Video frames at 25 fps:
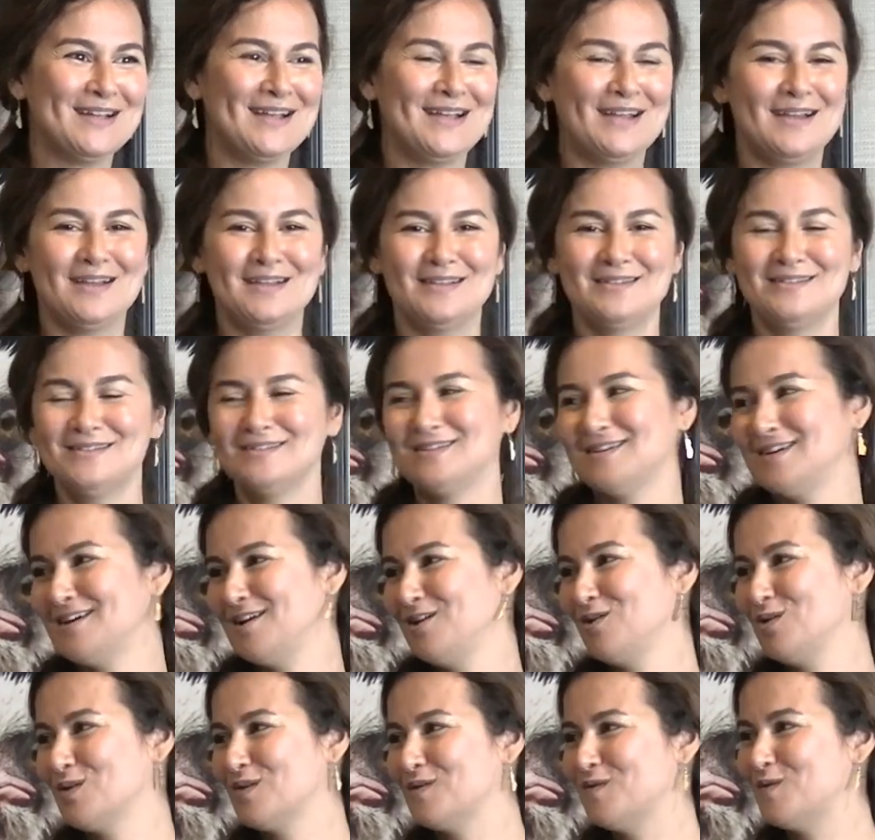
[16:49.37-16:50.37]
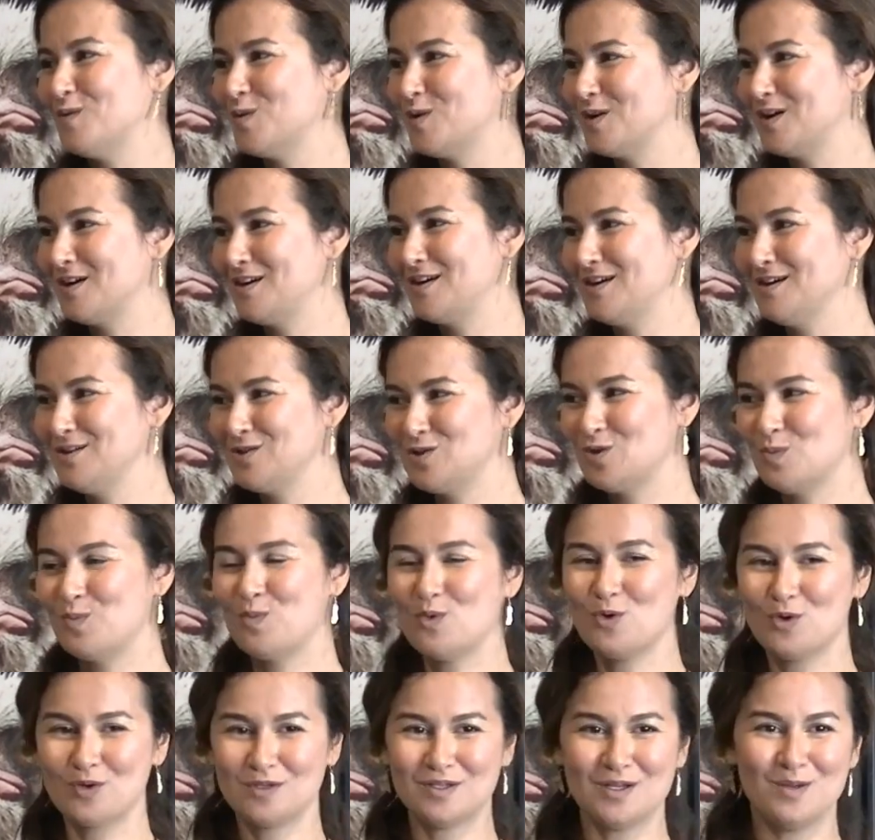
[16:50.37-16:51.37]
and uh, look for
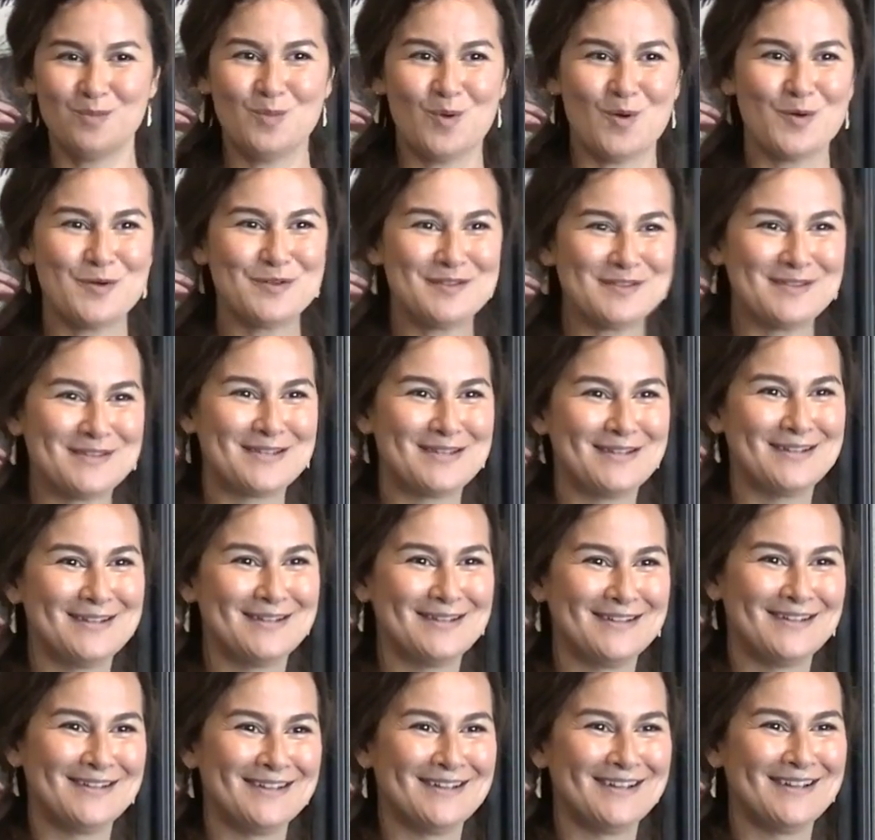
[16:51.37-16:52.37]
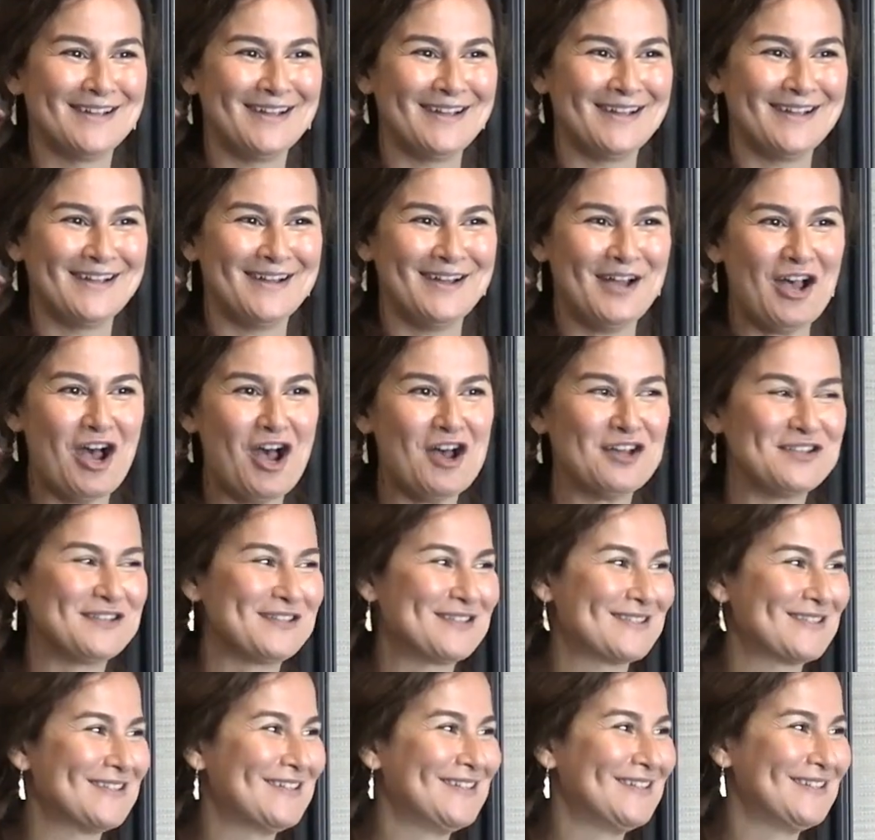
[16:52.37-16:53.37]
support amongst
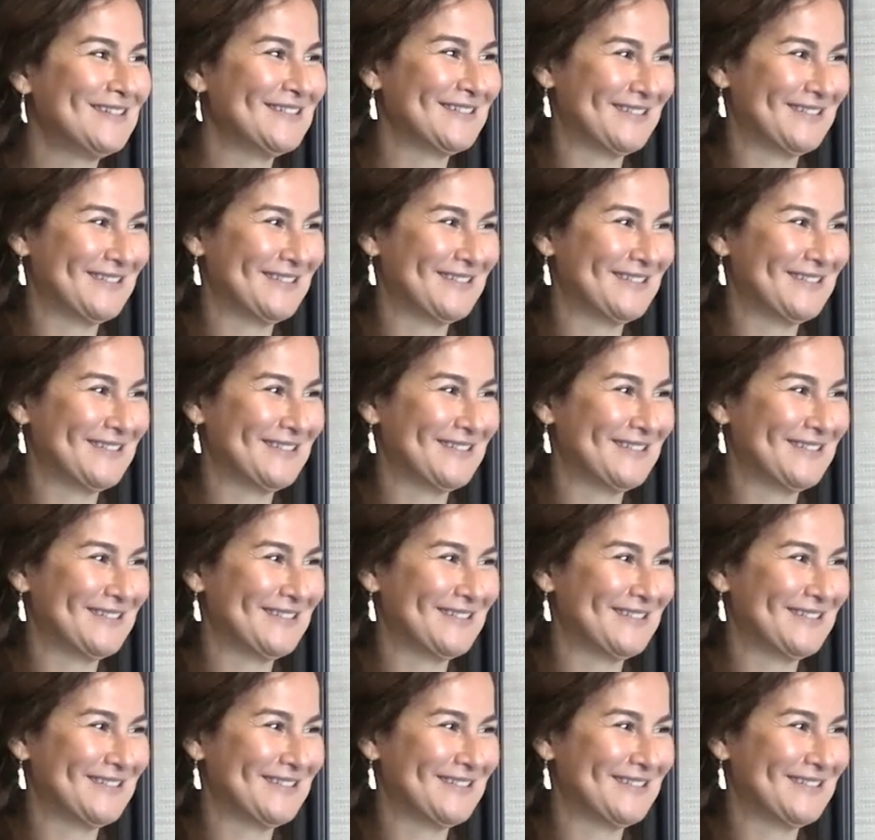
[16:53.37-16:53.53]
us.